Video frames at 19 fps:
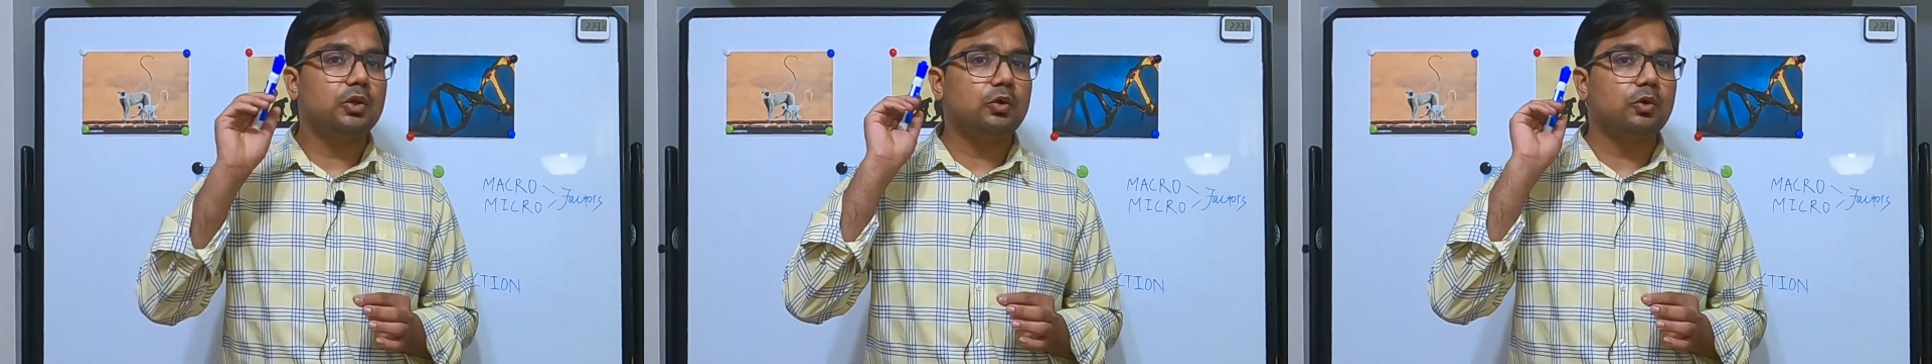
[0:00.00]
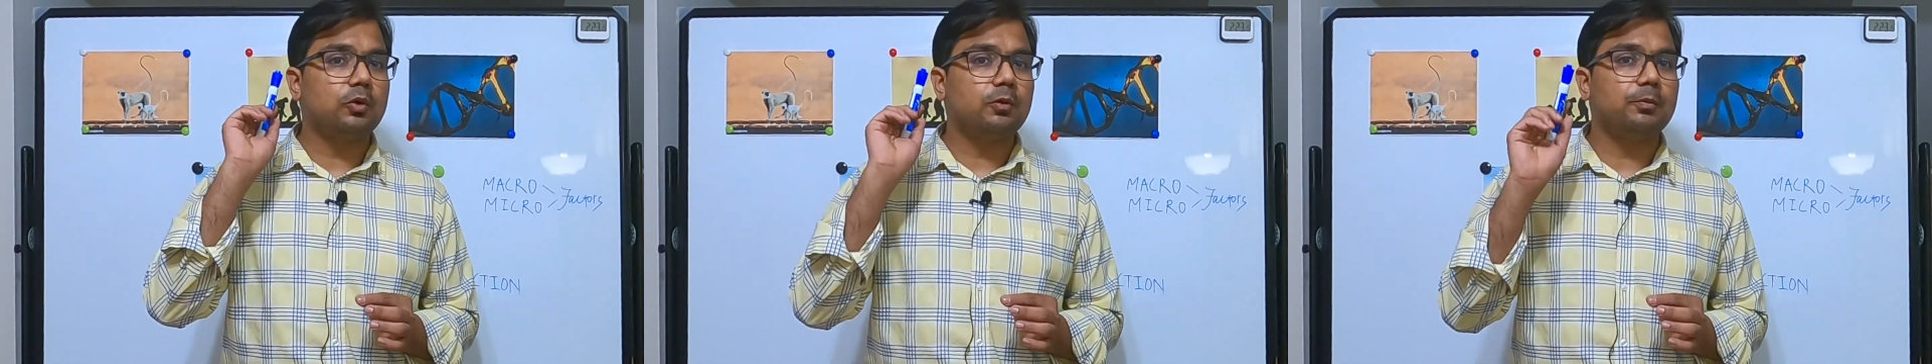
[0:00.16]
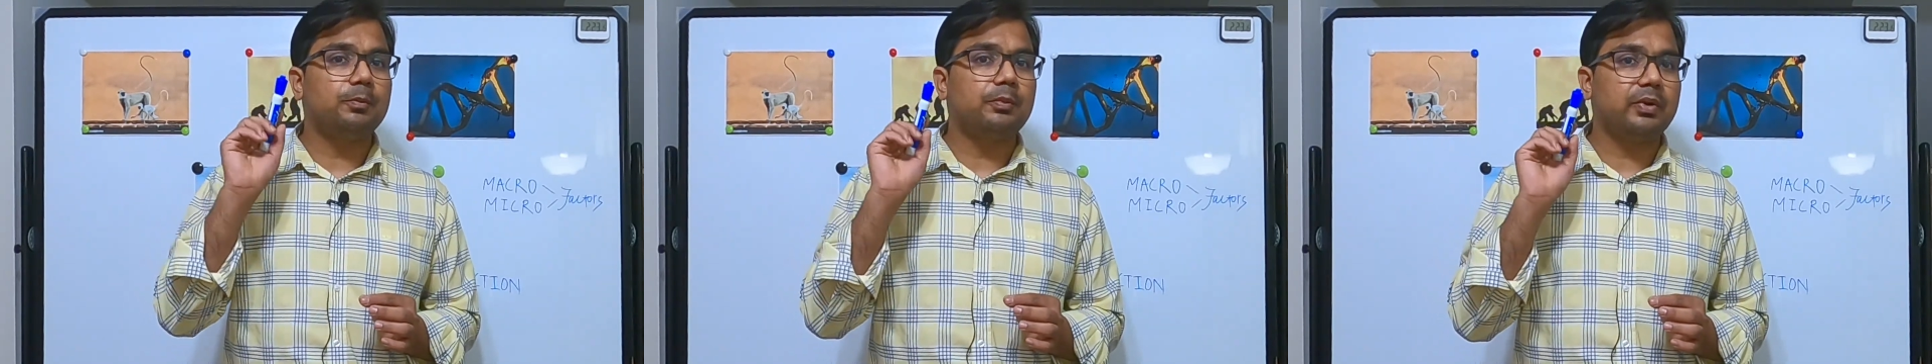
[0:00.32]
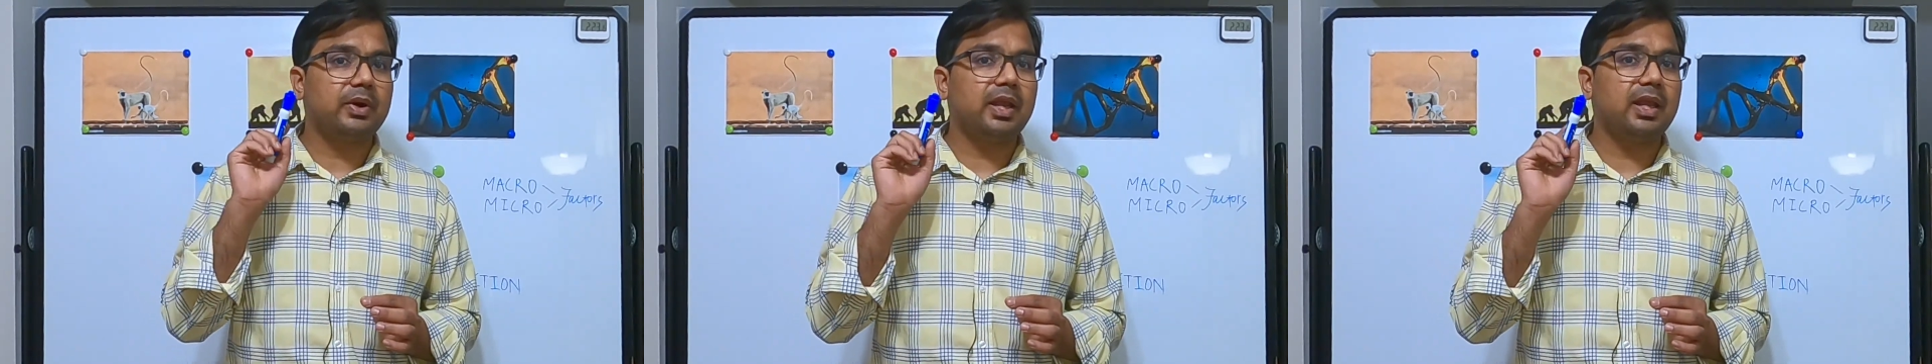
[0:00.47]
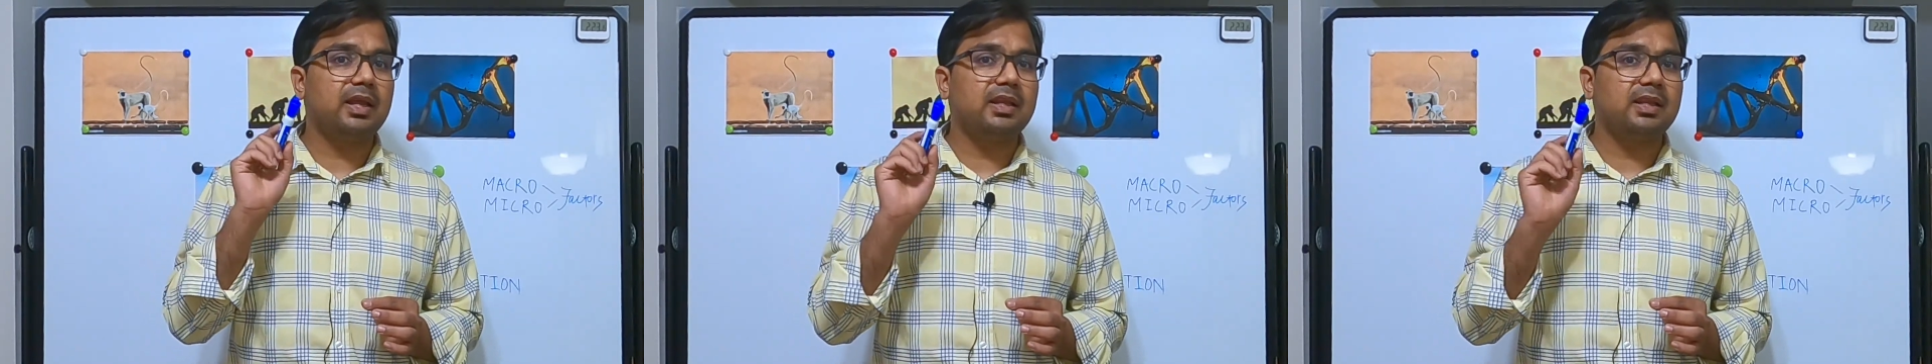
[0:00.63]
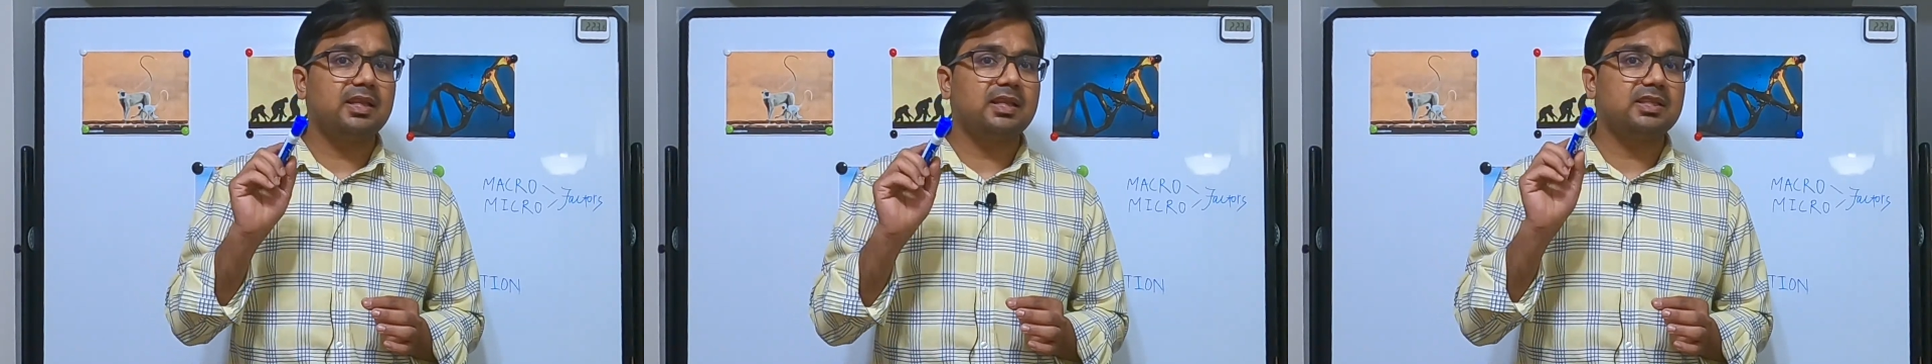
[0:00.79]
your
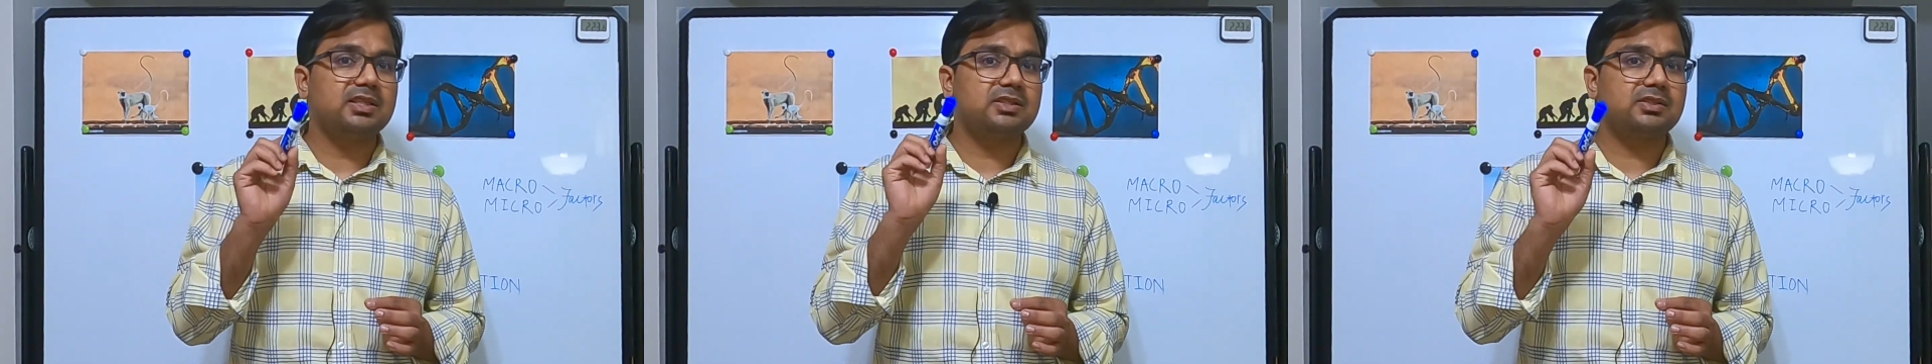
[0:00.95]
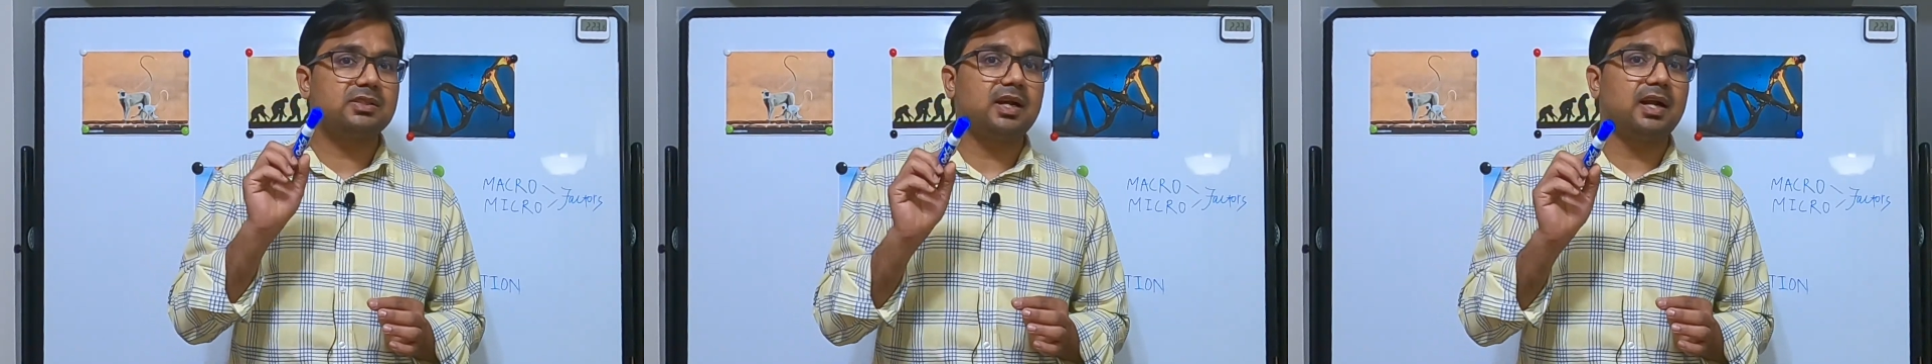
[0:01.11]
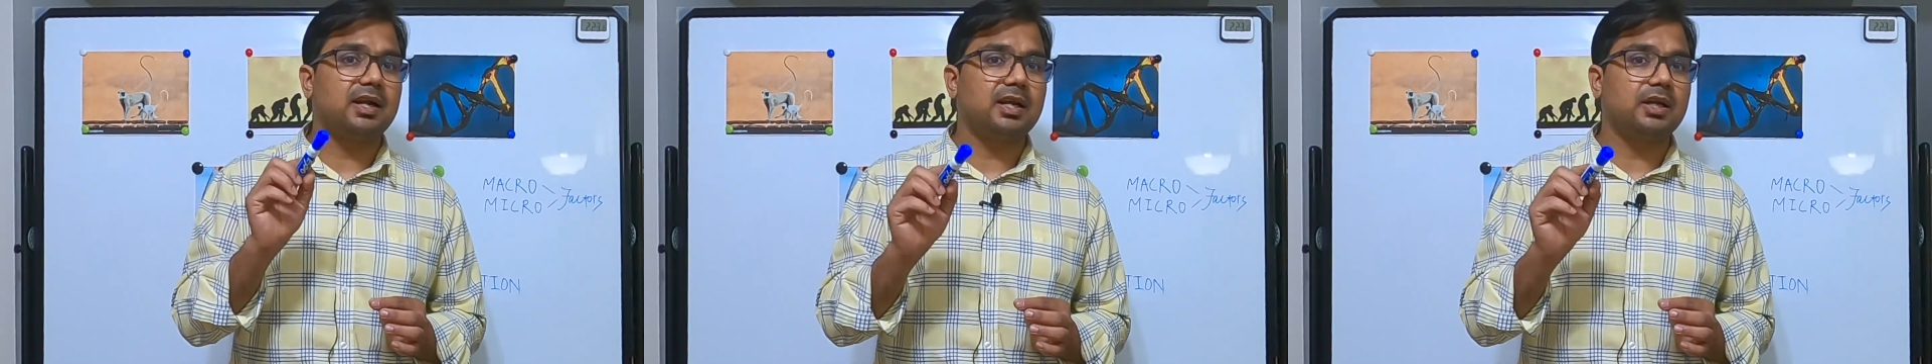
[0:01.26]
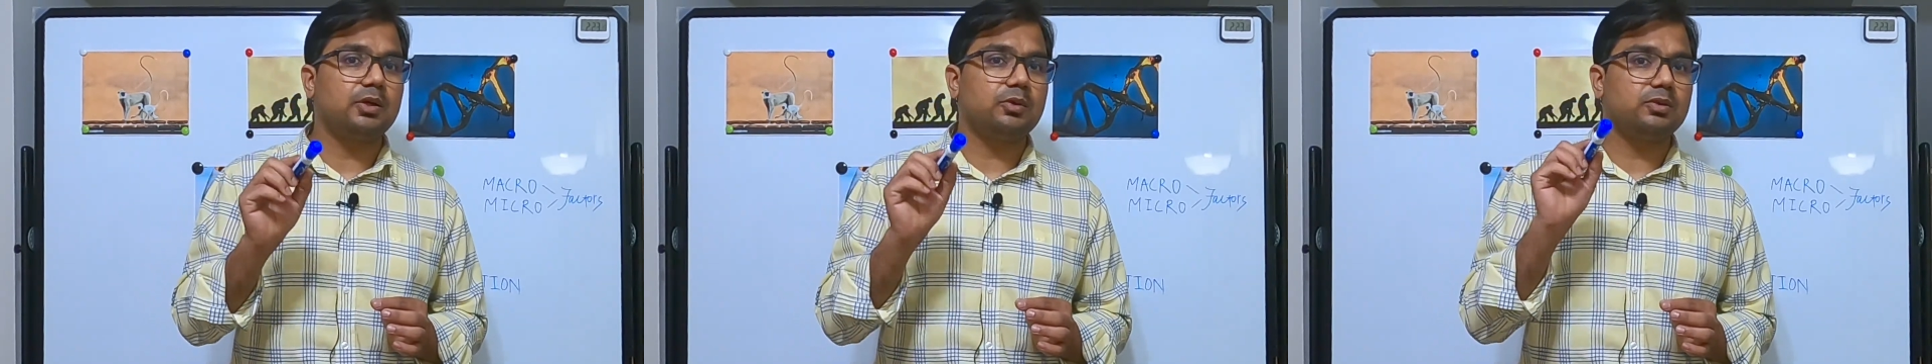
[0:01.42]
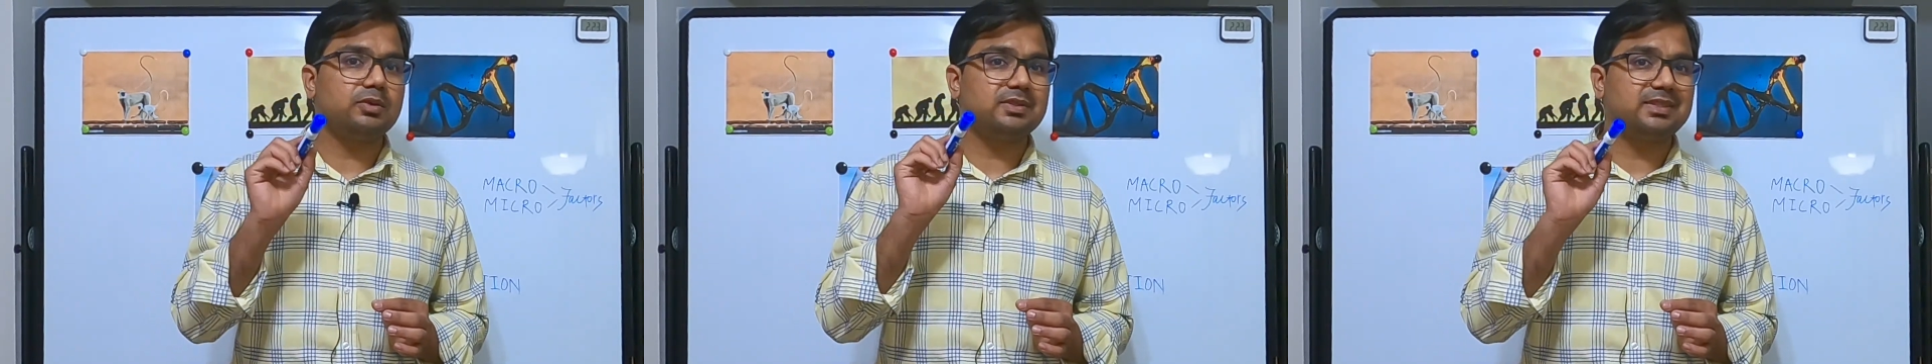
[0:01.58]
brain is starting to